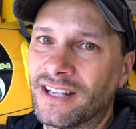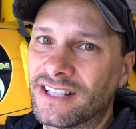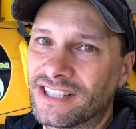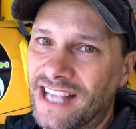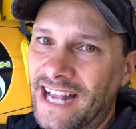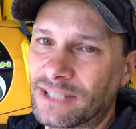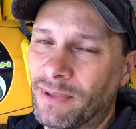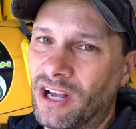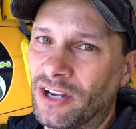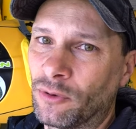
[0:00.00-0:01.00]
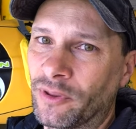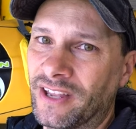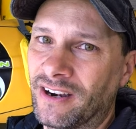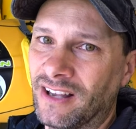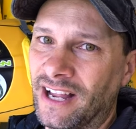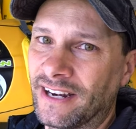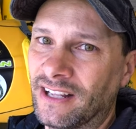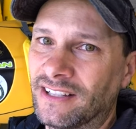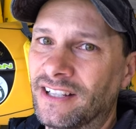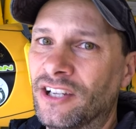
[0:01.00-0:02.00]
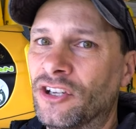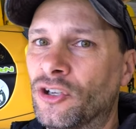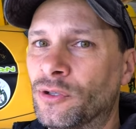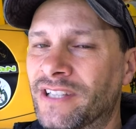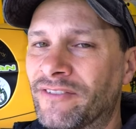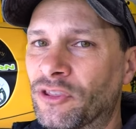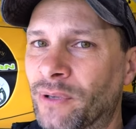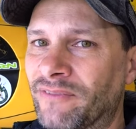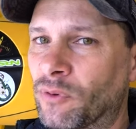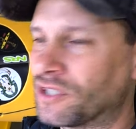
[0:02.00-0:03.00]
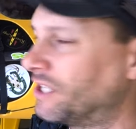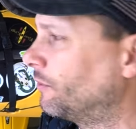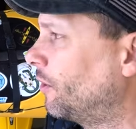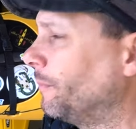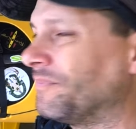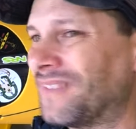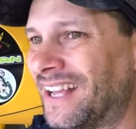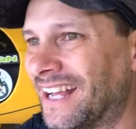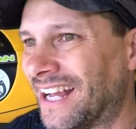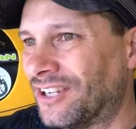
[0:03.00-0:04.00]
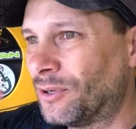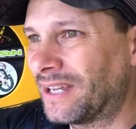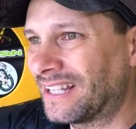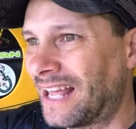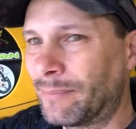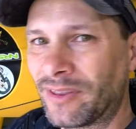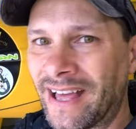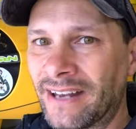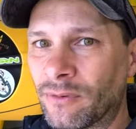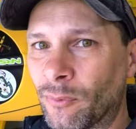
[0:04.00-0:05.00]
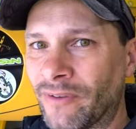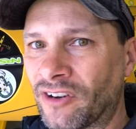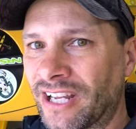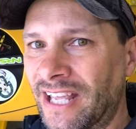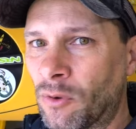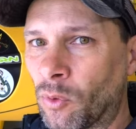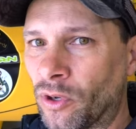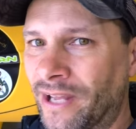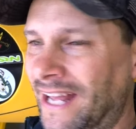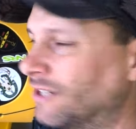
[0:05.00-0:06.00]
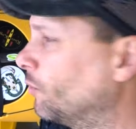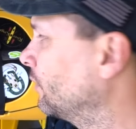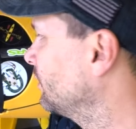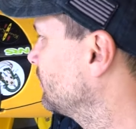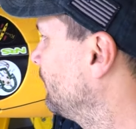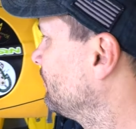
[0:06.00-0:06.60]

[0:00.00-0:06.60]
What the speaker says: Saxapahaw, North Carolina, 27340, and you can label that River King World Headquarters.